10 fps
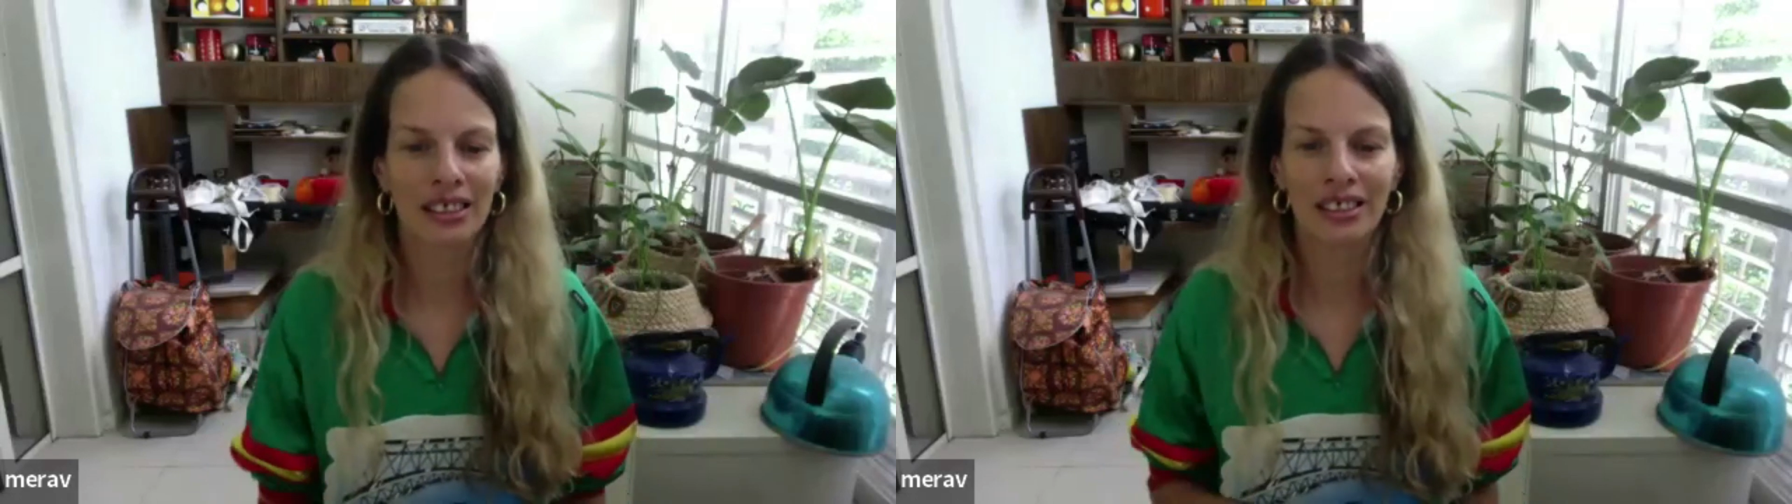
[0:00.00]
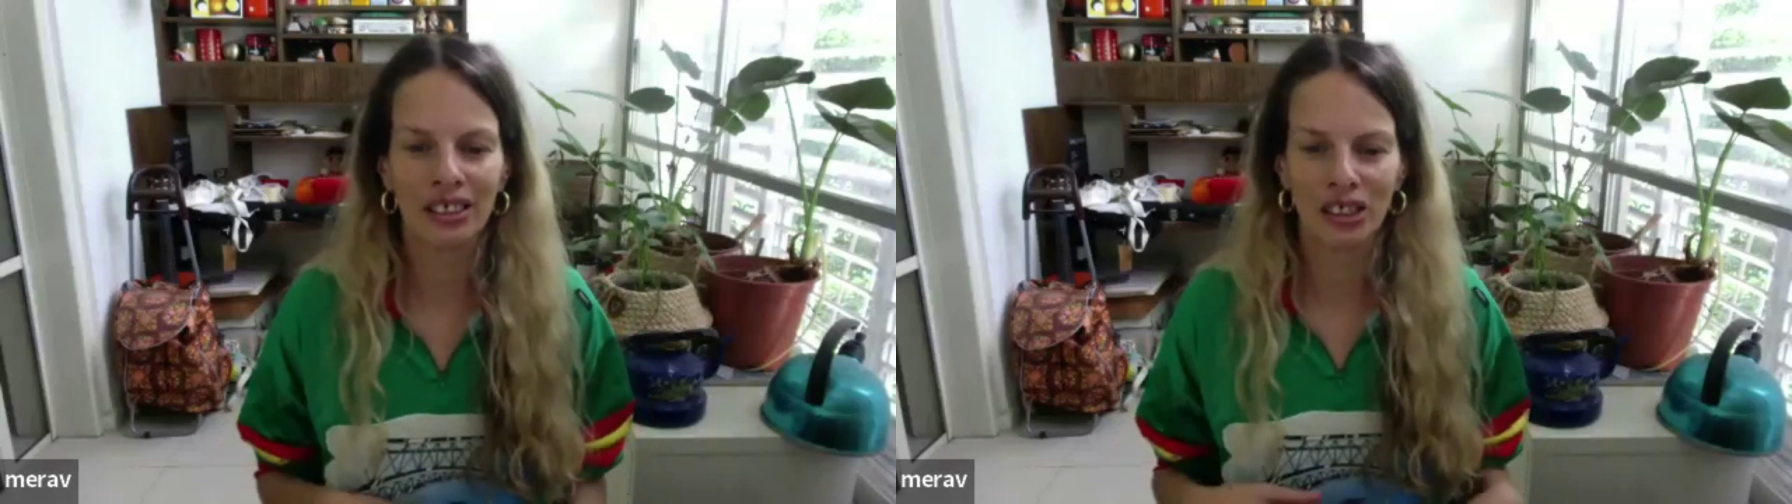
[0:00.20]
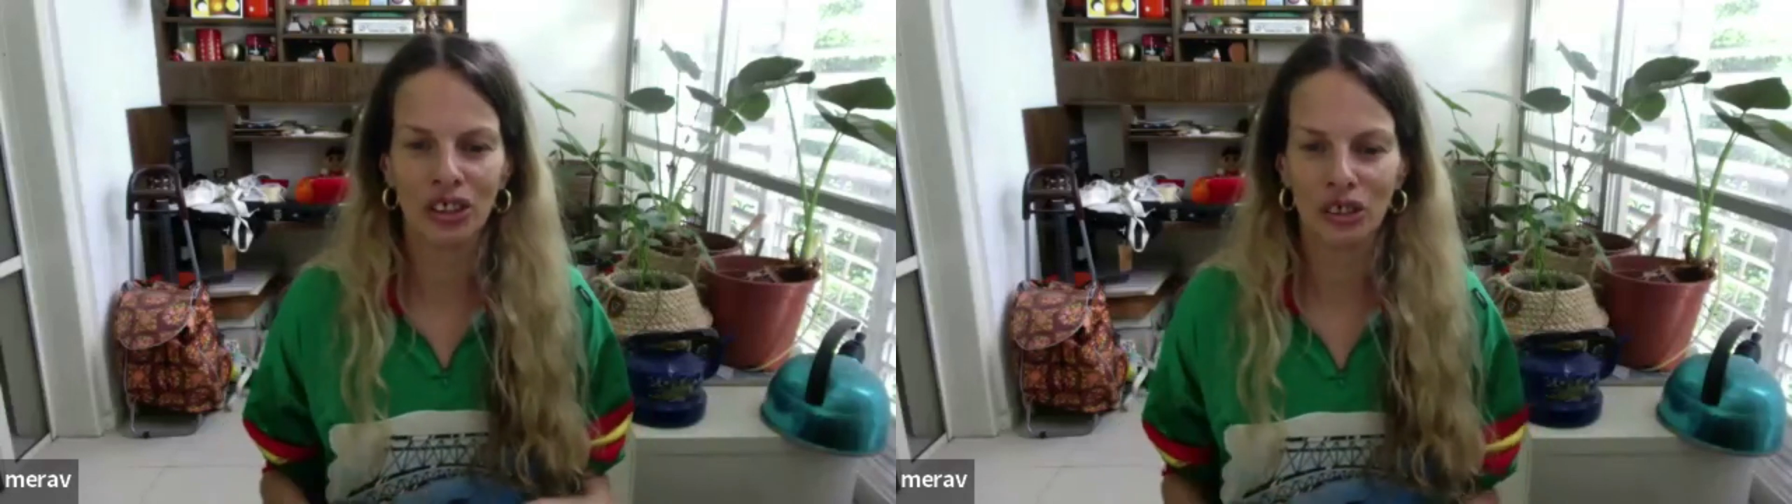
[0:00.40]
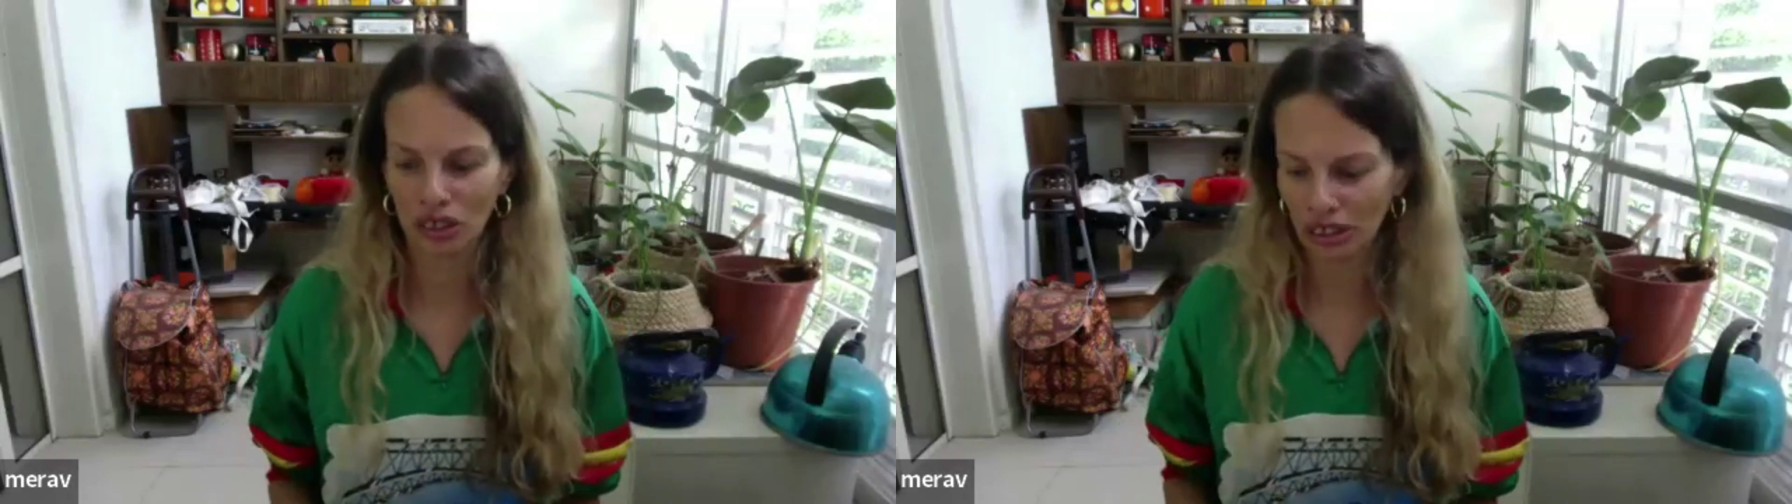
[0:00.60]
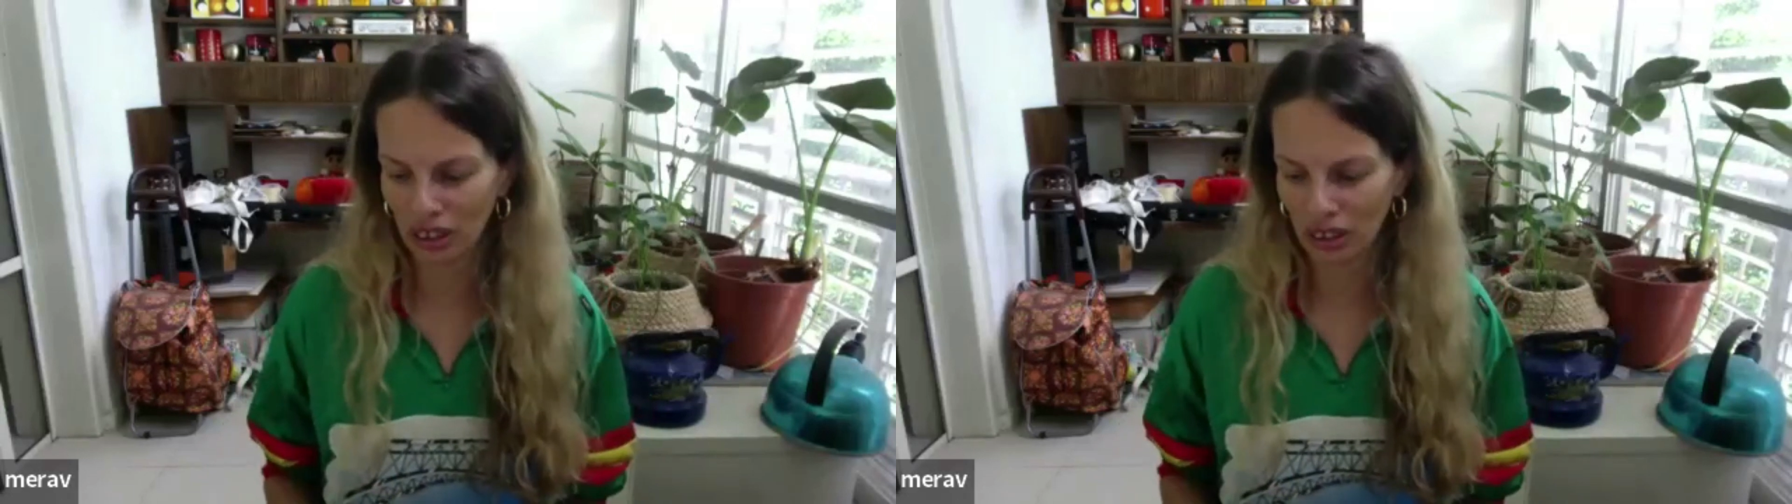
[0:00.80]

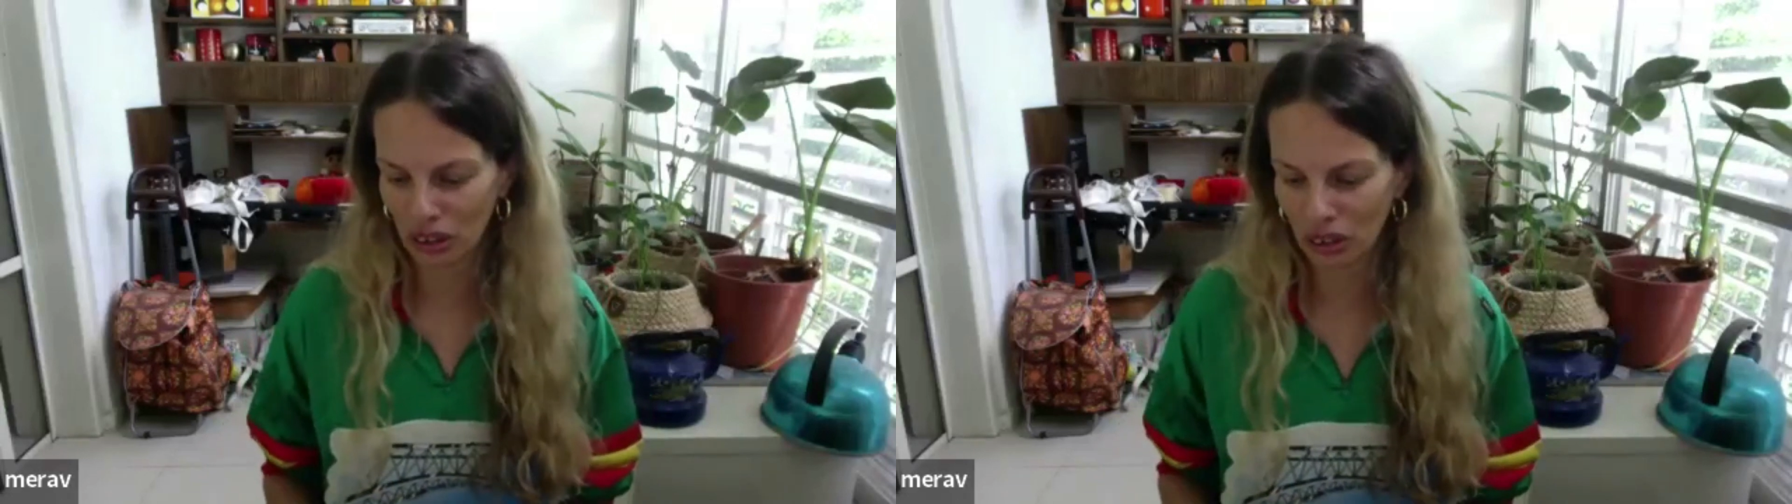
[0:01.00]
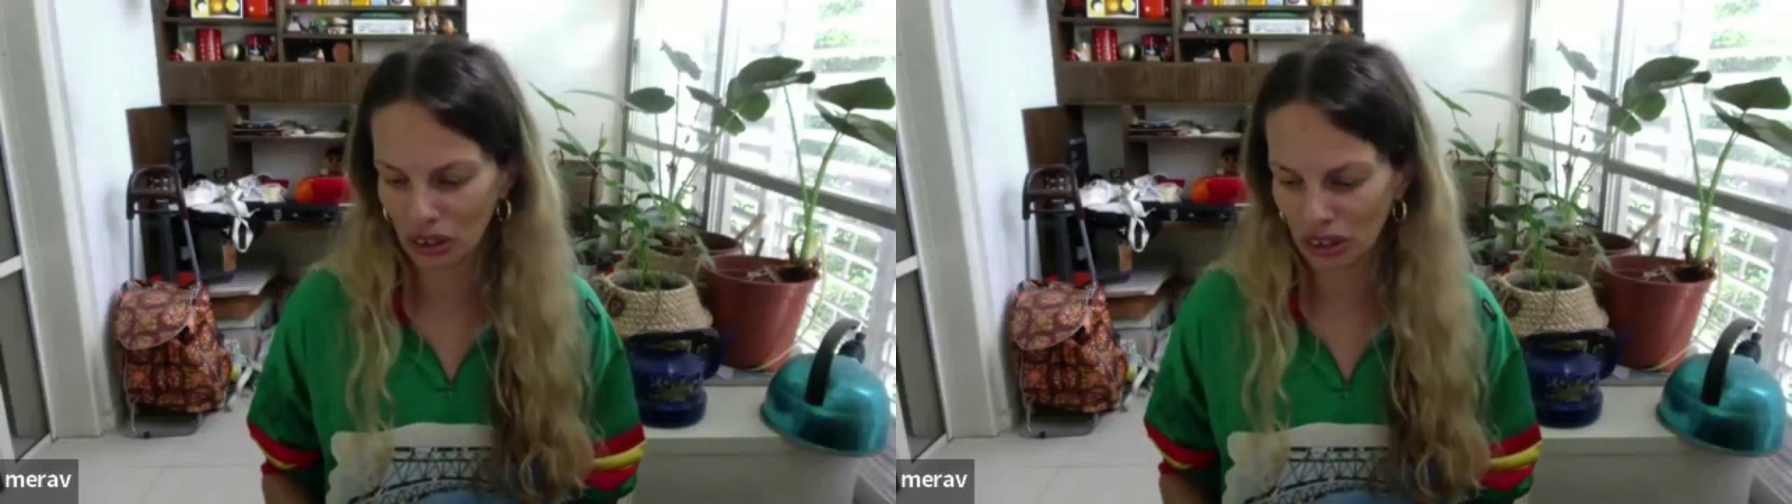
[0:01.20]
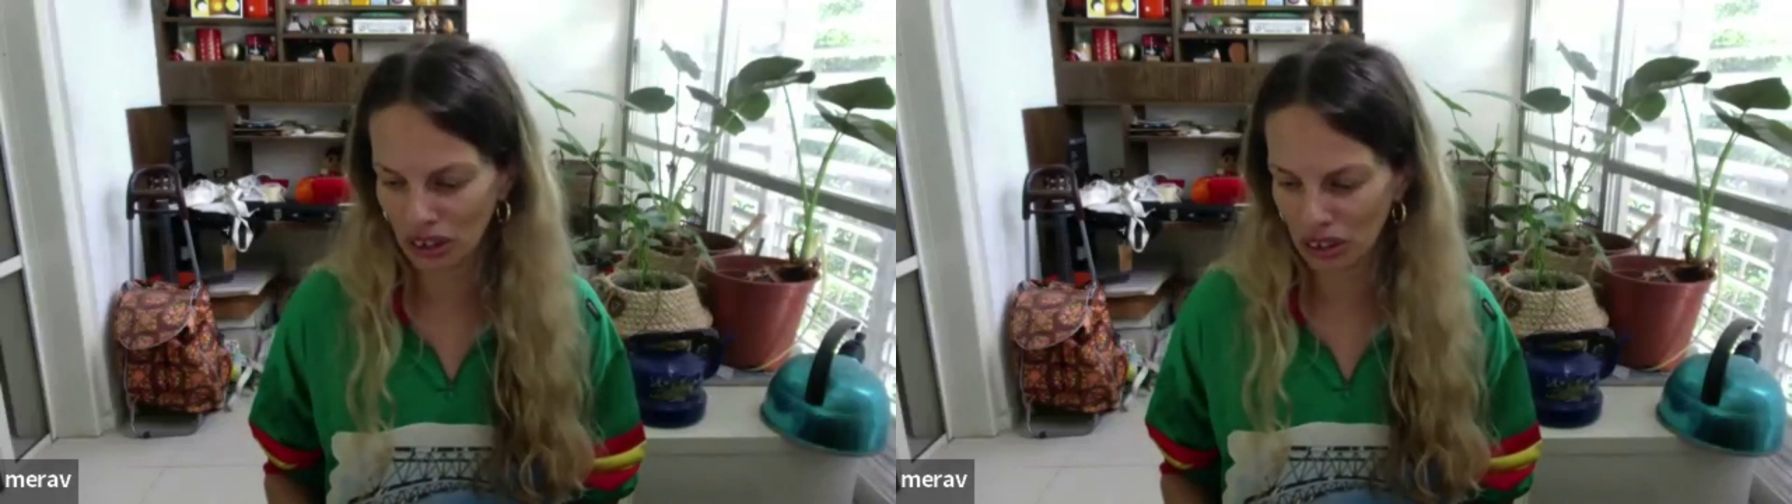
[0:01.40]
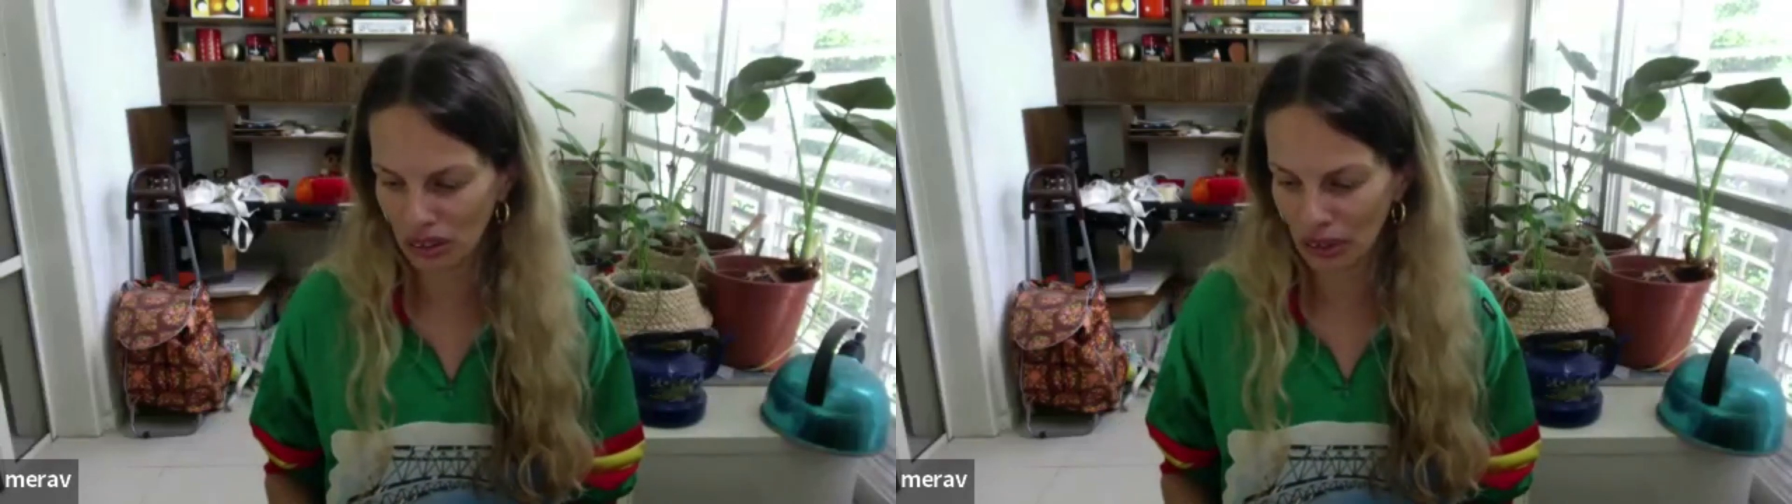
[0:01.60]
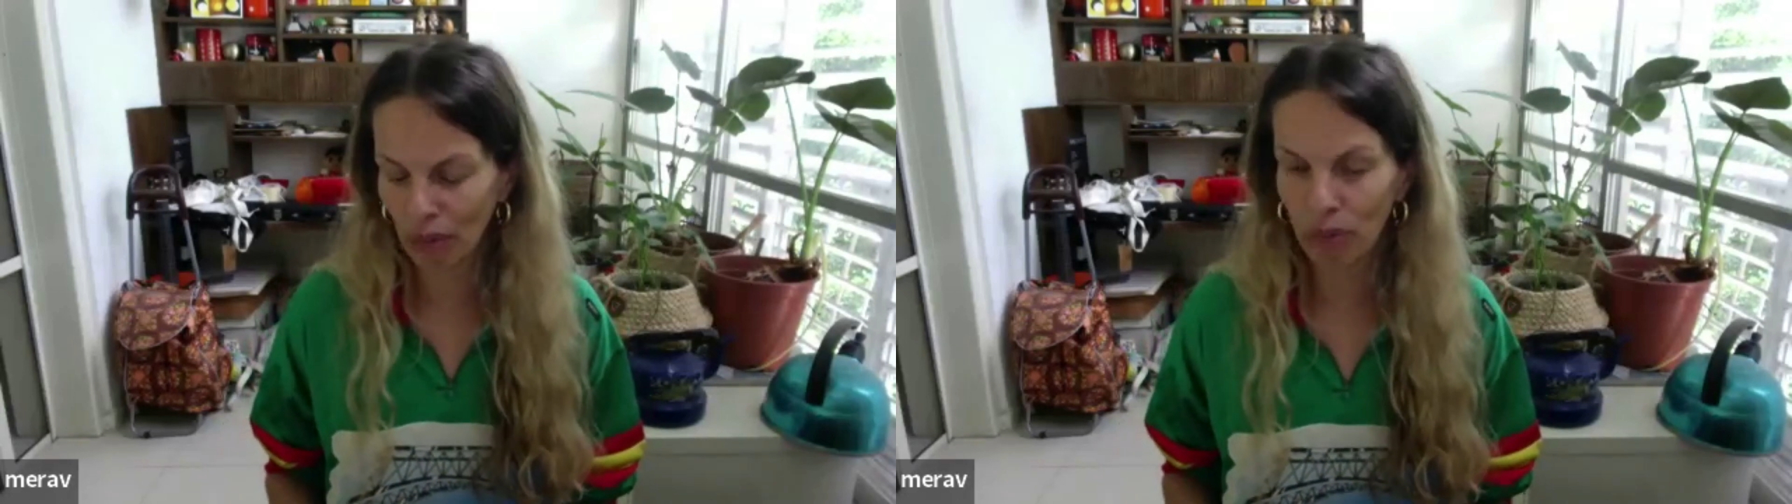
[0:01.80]
you